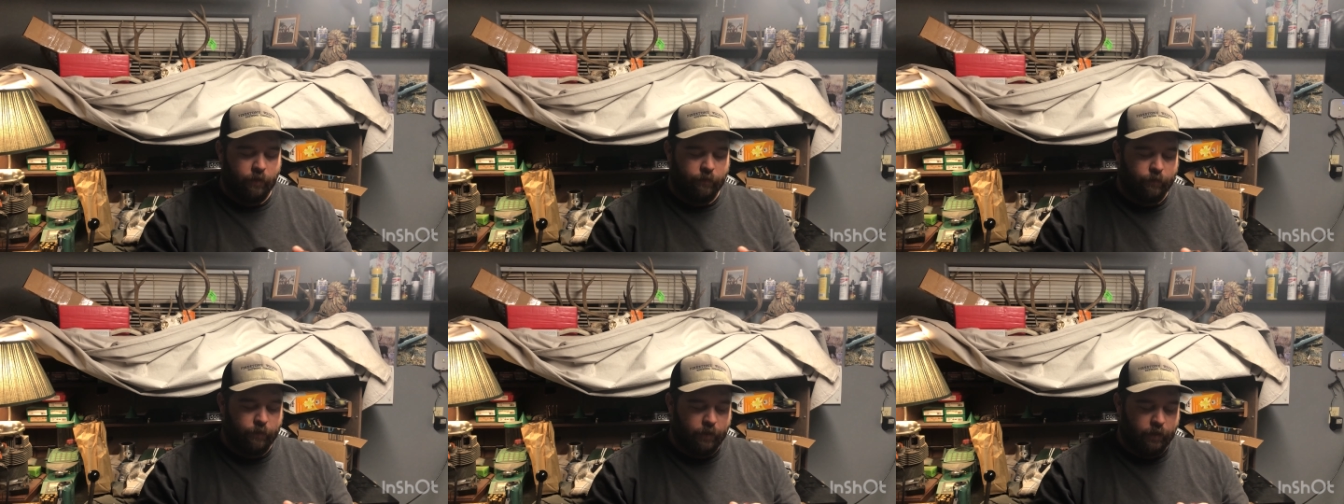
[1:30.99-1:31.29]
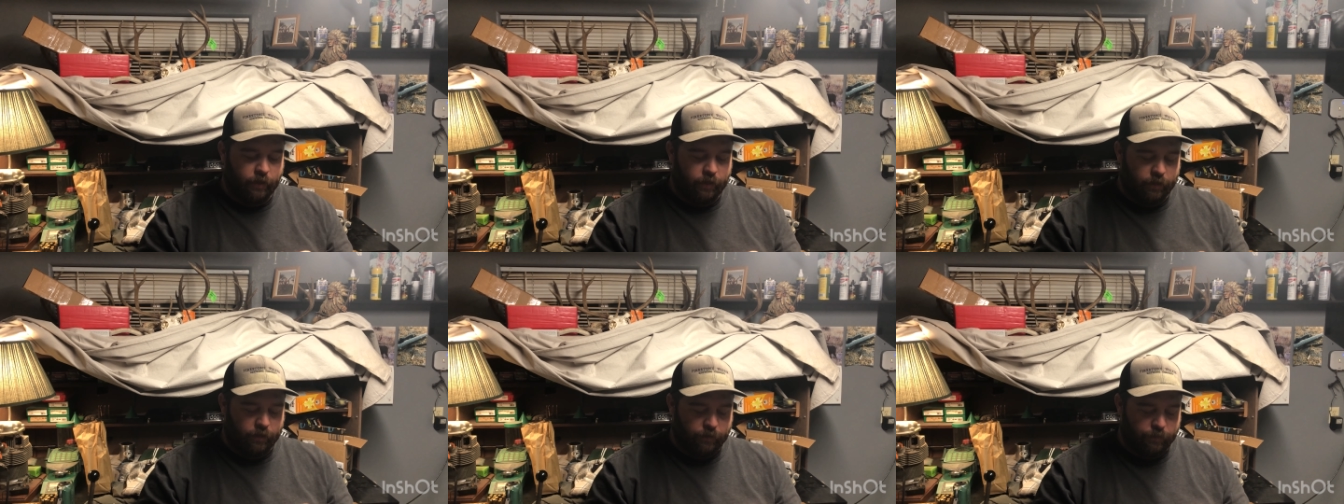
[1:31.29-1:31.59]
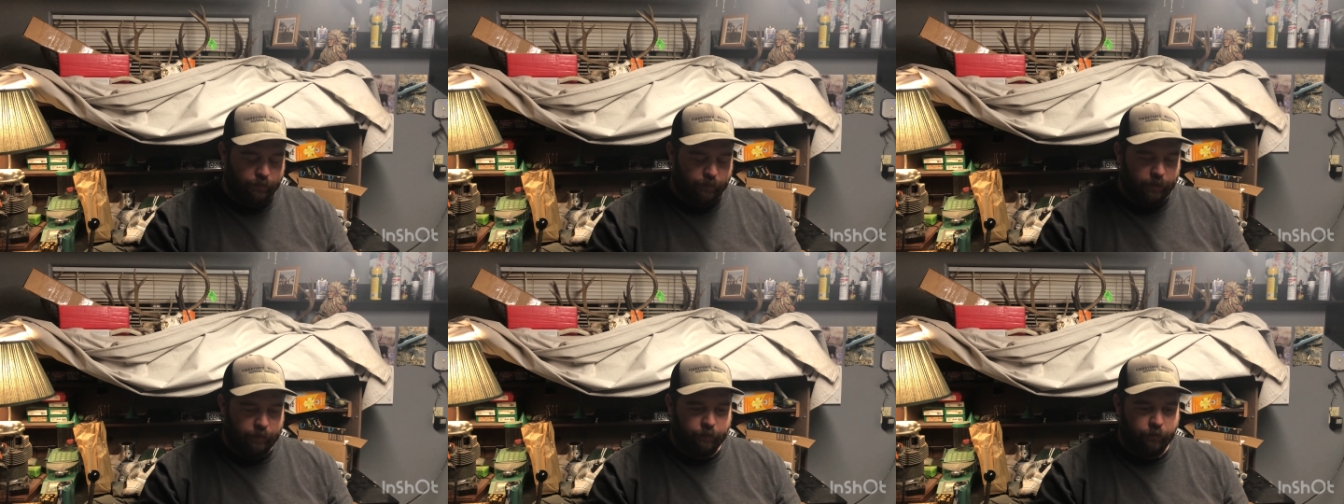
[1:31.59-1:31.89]
I've wanted a
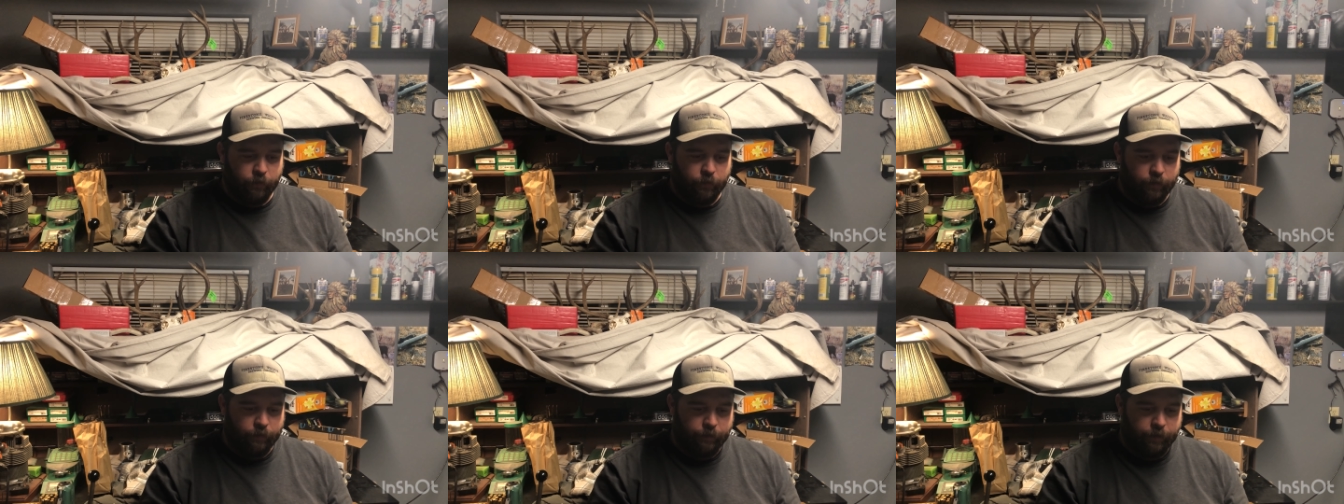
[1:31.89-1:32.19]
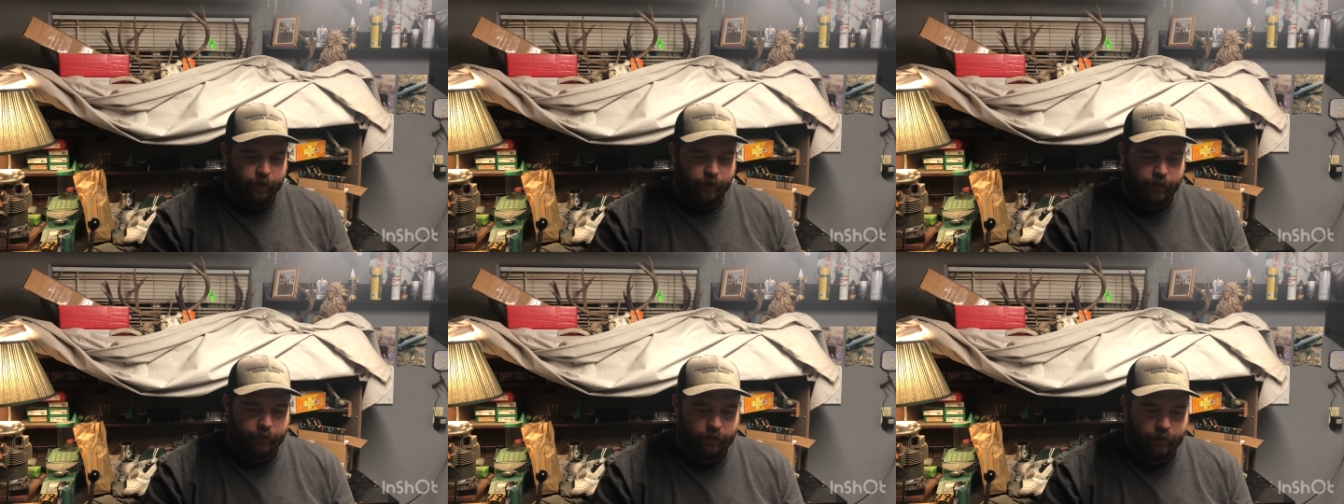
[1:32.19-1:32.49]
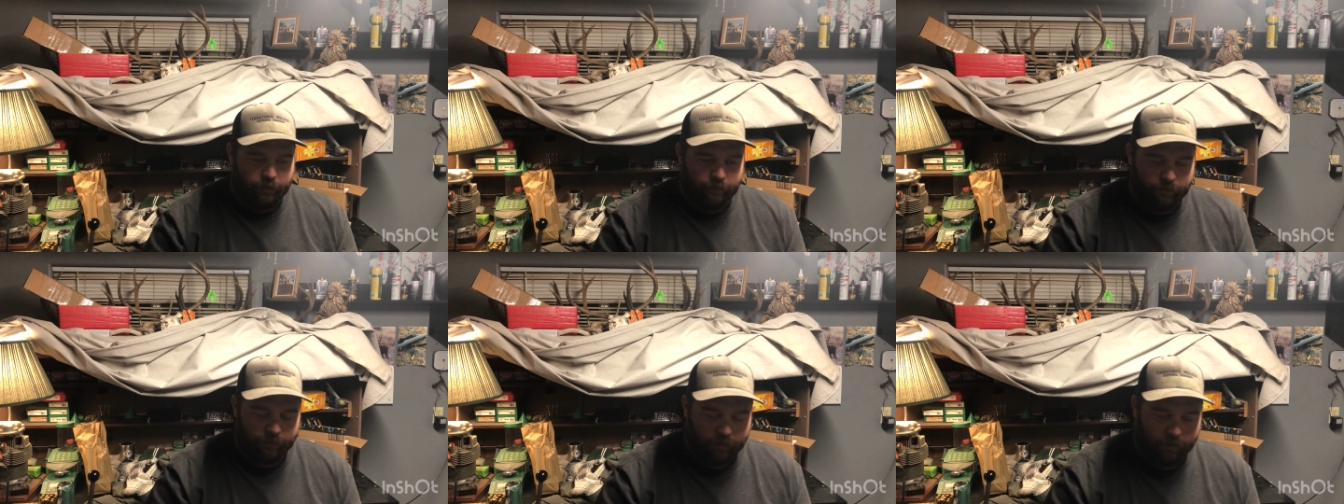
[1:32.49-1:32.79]
twin bore
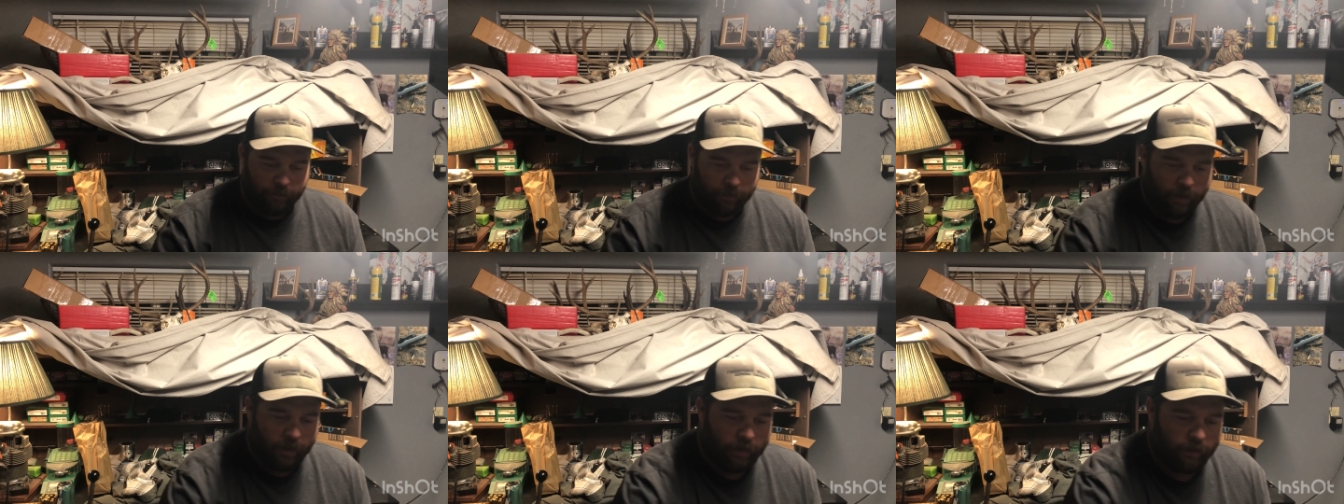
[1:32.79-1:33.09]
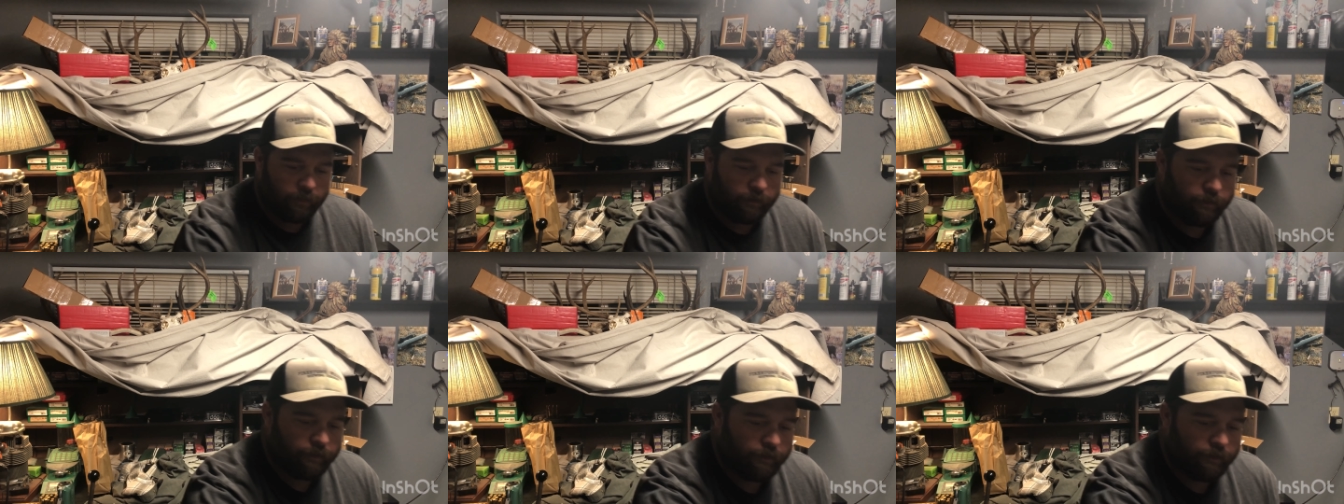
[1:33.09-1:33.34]
Radici for a while.